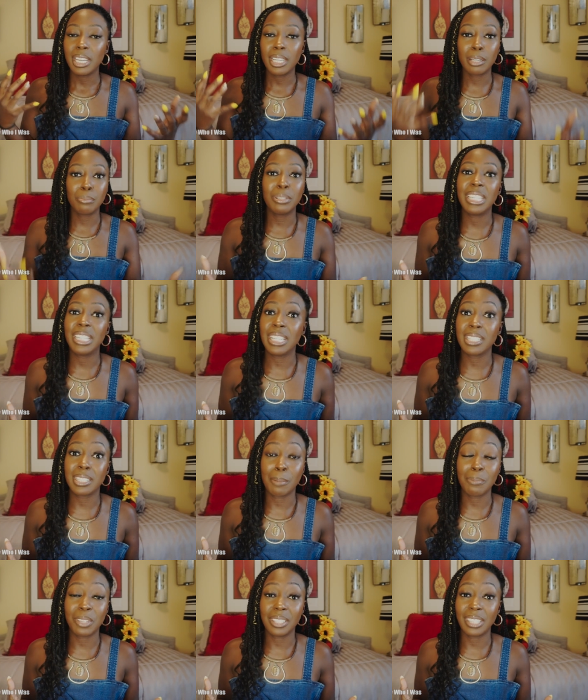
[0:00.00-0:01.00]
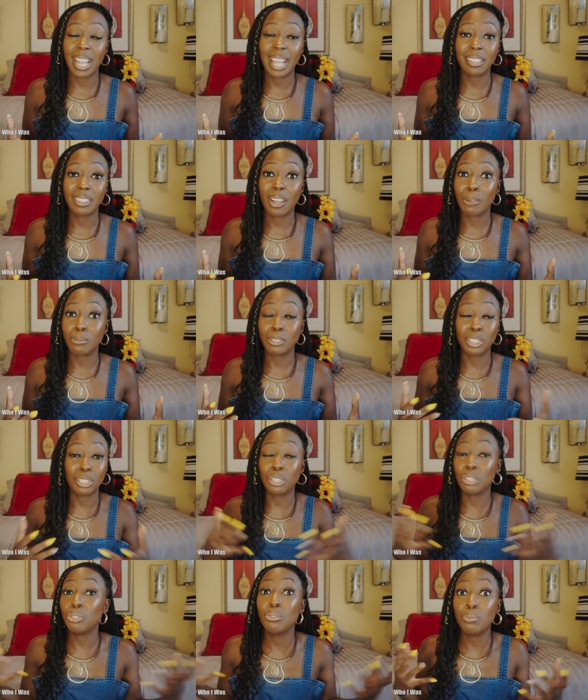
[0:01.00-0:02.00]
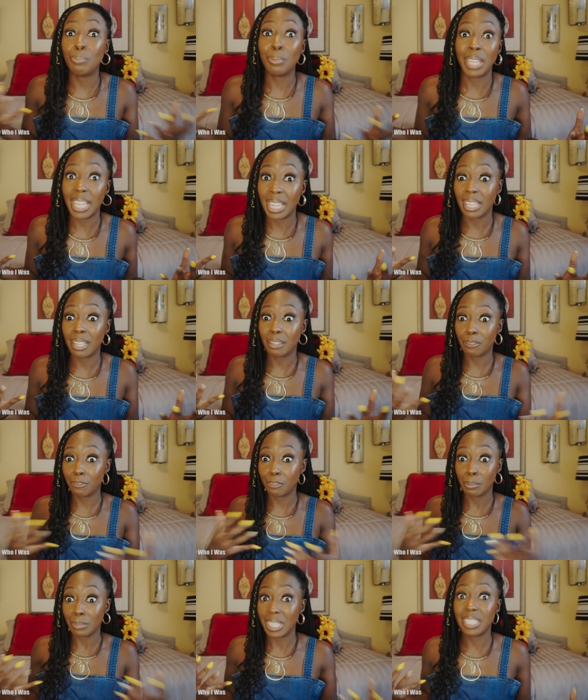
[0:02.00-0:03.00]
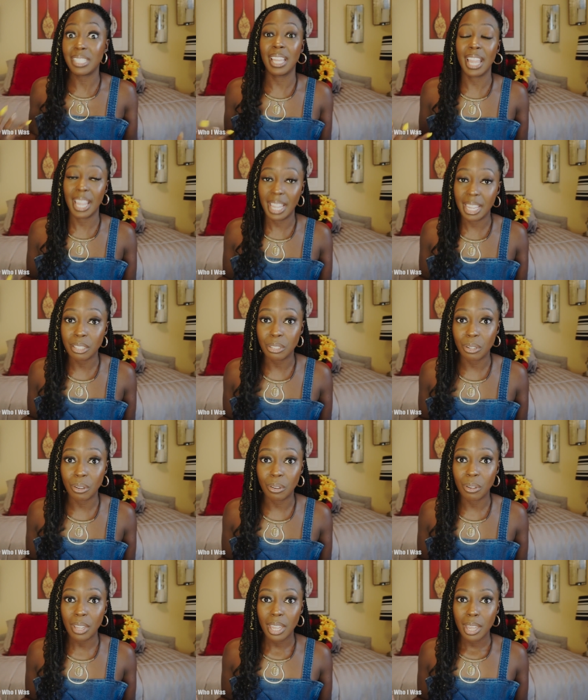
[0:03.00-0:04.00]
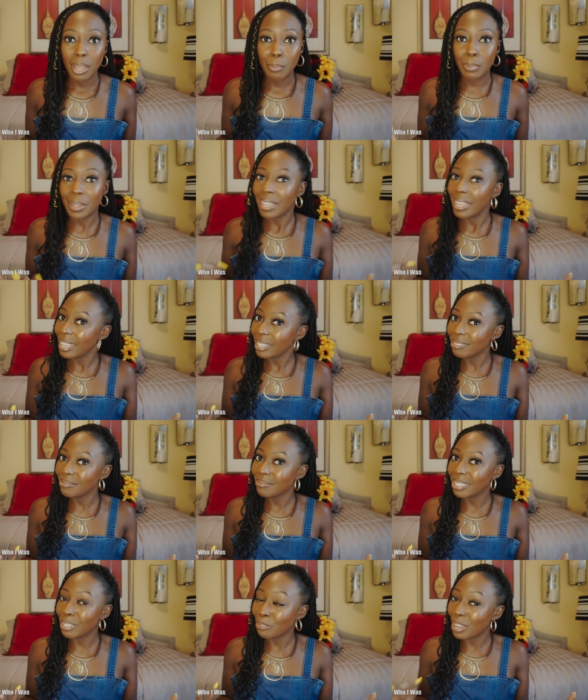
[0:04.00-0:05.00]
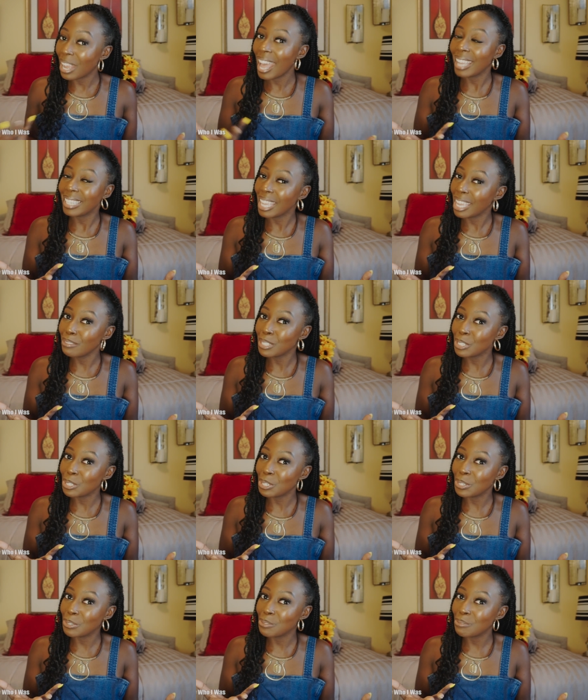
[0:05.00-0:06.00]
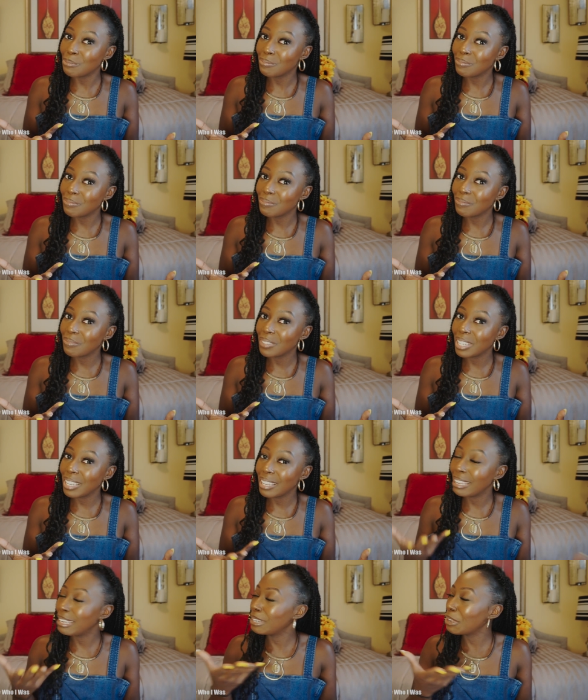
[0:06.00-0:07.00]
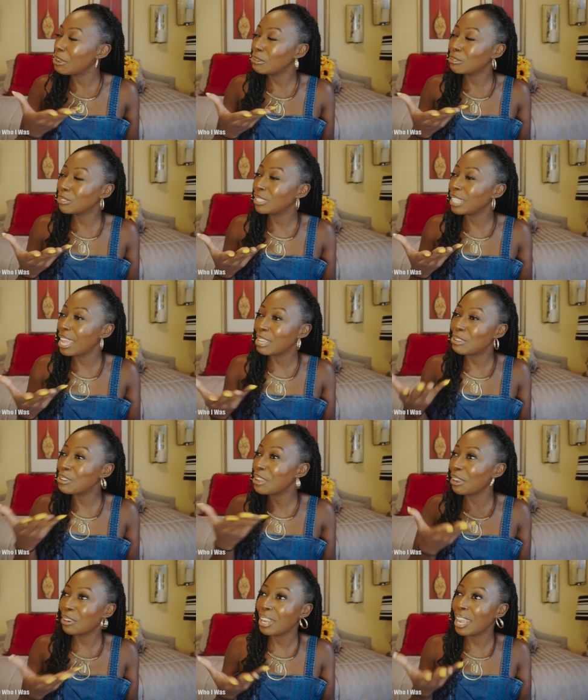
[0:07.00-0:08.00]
completing something that I thought was just too big for me to handle. But if God gave it to you, he knows that you're not going to